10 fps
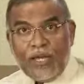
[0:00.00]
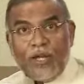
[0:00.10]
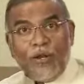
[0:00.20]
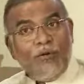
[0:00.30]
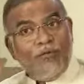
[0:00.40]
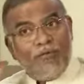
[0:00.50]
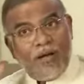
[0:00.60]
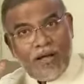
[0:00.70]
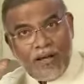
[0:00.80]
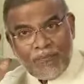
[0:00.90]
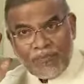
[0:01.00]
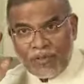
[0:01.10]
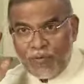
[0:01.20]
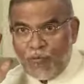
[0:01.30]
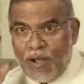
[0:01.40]
You know,
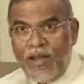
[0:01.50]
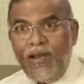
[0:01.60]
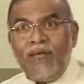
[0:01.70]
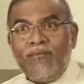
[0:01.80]
while